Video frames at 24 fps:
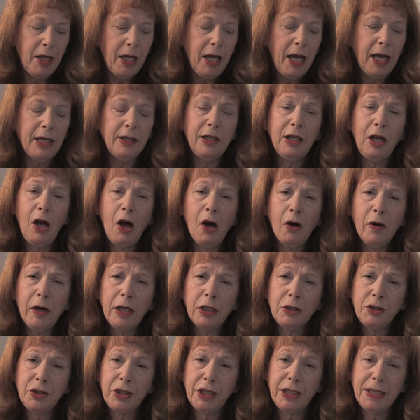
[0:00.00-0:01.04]
and the
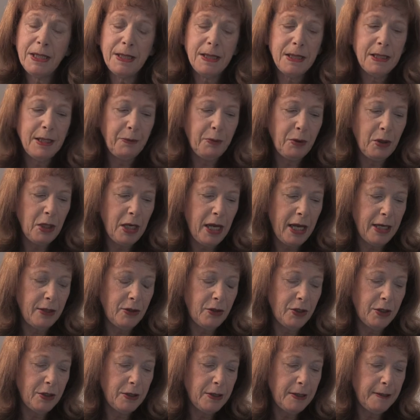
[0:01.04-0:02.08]
OLG
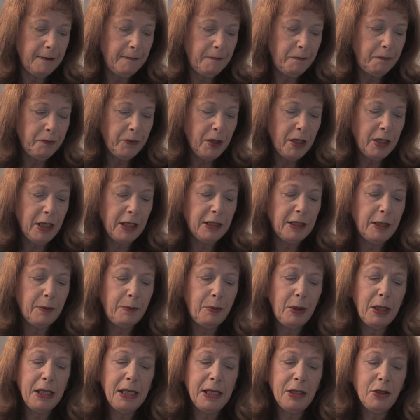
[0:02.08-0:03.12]
stipulated that the
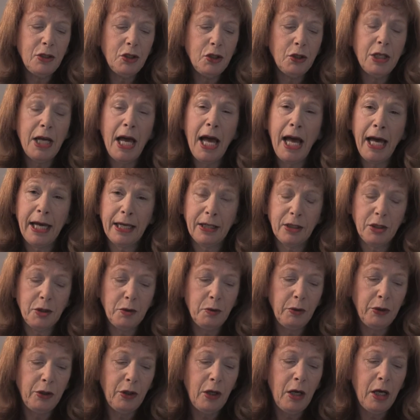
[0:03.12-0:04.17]
police should act
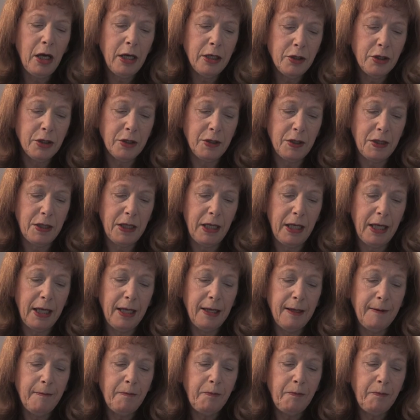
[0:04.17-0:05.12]
with urgency